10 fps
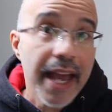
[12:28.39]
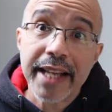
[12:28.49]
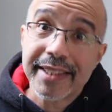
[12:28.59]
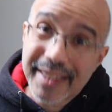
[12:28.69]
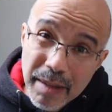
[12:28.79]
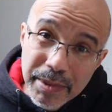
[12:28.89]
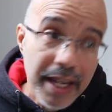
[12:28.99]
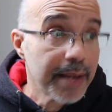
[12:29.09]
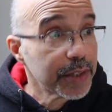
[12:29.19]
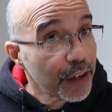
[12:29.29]
And
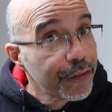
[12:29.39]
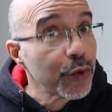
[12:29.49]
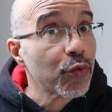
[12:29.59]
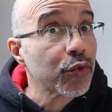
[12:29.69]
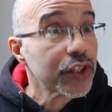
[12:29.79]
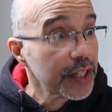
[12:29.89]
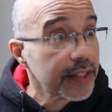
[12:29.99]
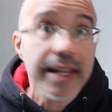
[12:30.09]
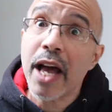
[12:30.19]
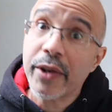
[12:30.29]
sometimes if you
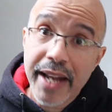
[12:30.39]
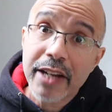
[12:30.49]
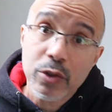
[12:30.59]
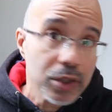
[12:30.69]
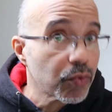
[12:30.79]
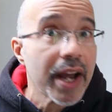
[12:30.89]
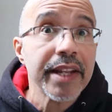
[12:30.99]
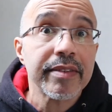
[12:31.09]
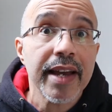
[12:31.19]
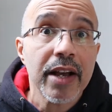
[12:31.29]
sit down and actually write
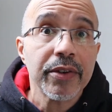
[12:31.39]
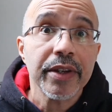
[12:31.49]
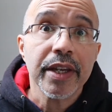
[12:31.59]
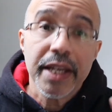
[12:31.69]
it down,